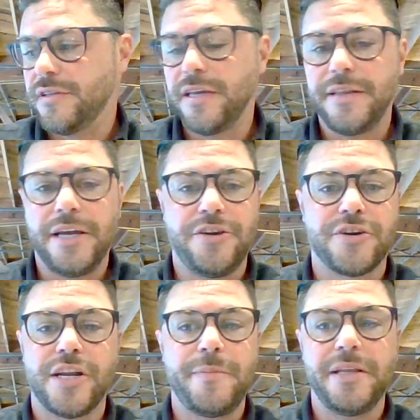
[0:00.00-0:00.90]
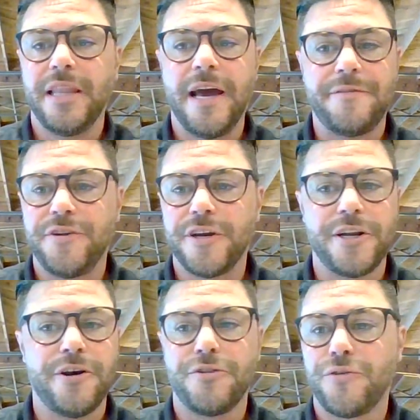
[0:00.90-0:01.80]
That you're going to be left. You're going
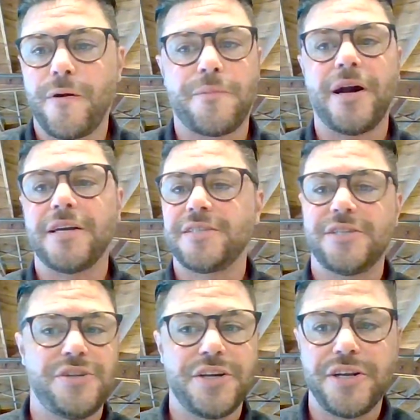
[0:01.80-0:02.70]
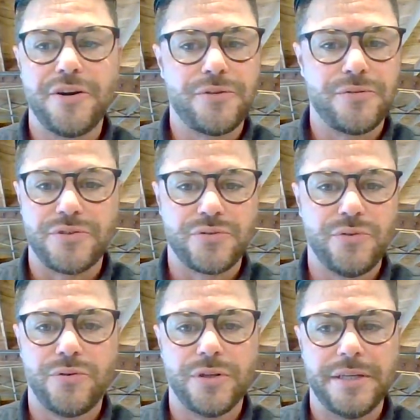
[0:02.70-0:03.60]
to go through a process. You're going to go through a
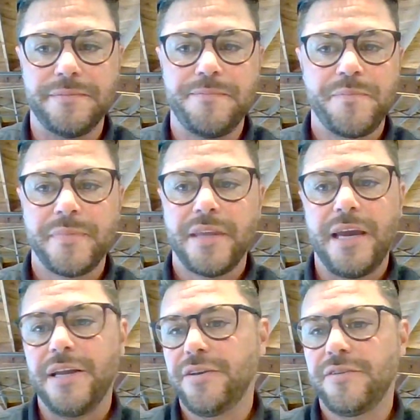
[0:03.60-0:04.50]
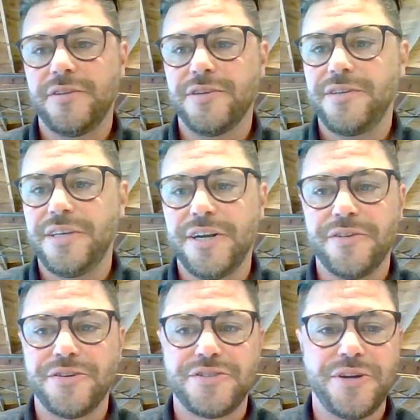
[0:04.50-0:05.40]
school, and
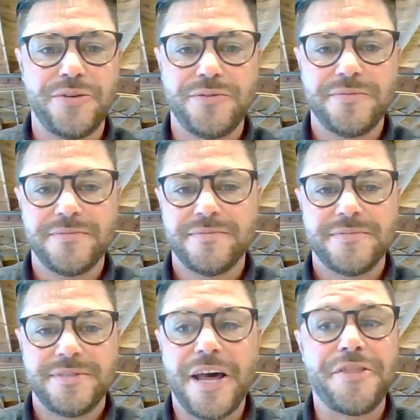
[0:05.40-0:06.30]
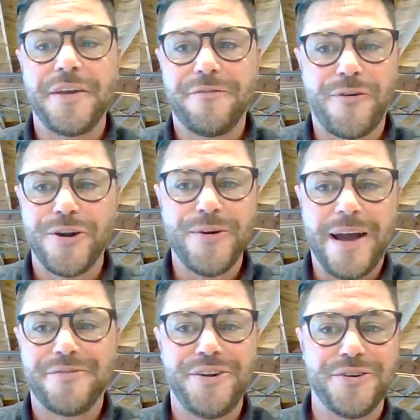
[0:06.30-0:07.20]
there's nothing for you
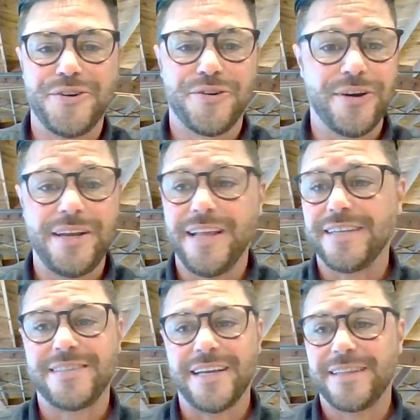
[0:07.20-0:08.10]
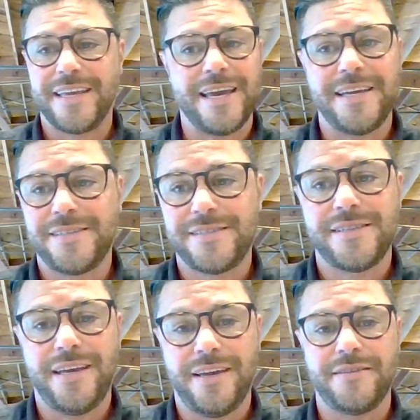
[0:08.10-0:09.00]
after your degree. That's not the case
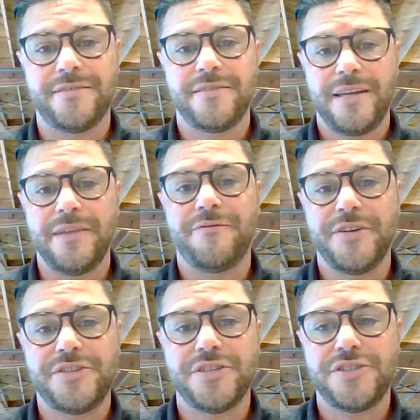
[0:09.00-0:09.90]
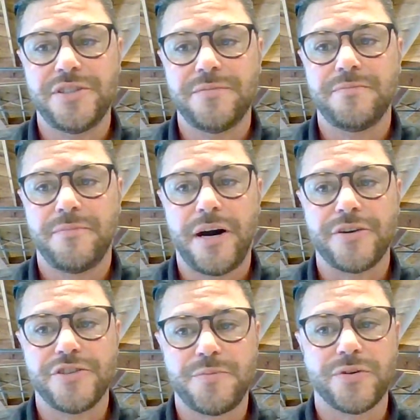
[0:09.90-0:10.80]
in vintage and
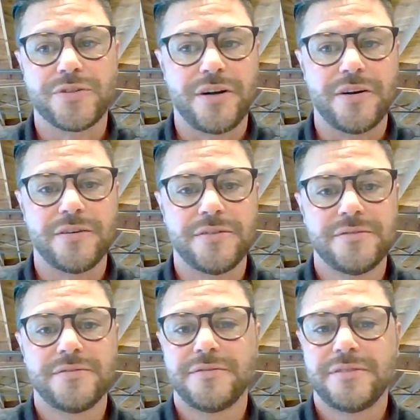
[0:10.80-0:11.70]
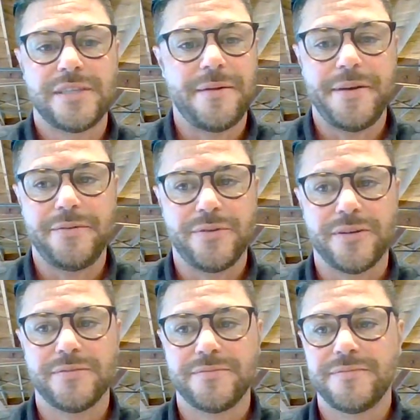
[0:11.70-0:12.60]
modern sports car. I mean,
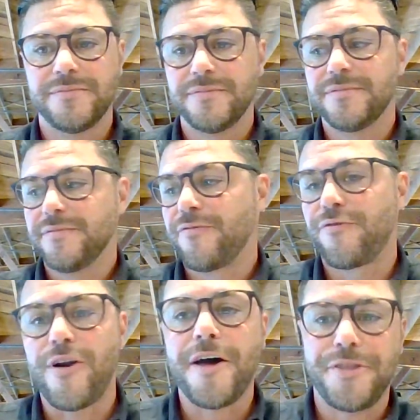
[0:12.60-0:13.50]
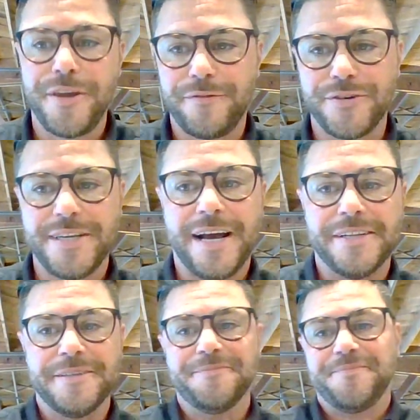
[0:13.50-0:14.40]
we're frothing for talent.